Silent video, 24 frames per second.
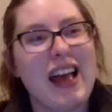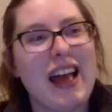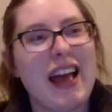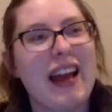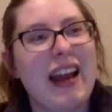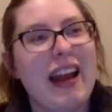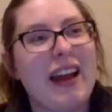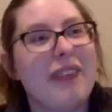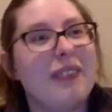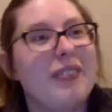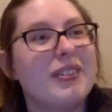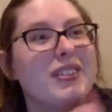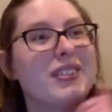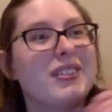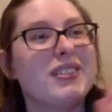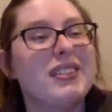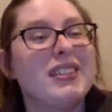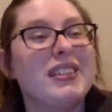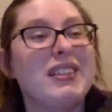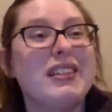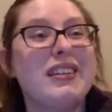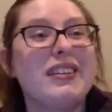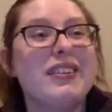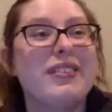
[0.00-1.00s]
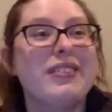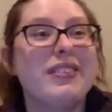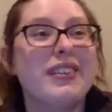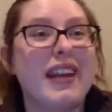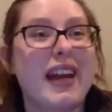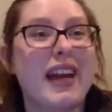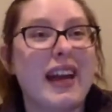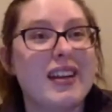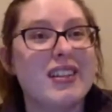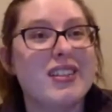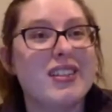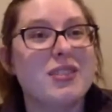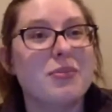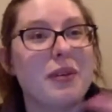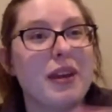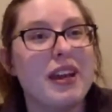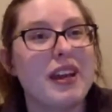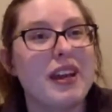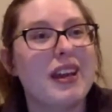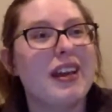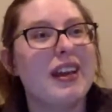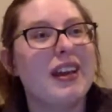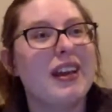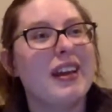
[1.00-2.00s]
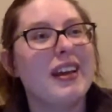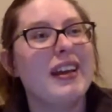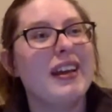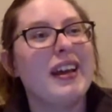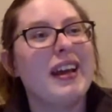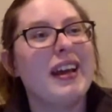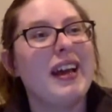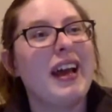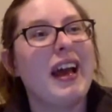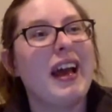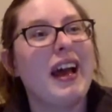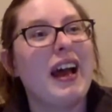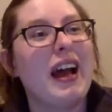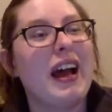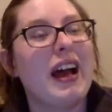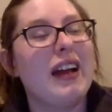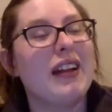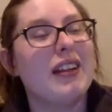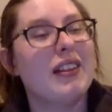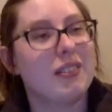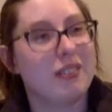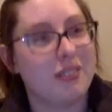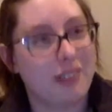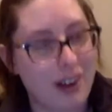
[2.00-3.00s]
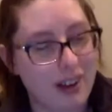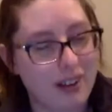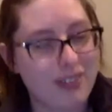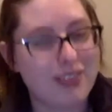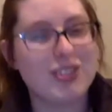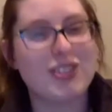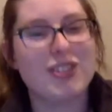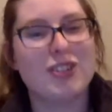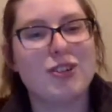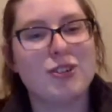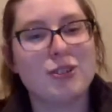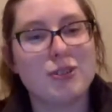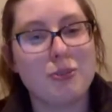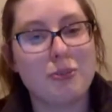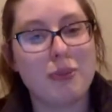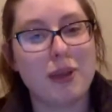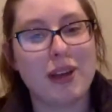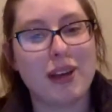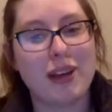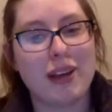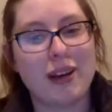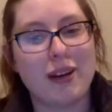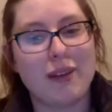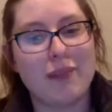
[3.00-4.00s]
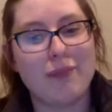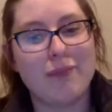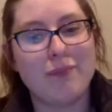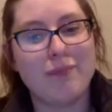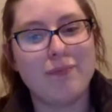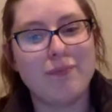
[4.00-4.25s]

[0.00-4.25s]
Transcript: And I will see you next week and throughout social media.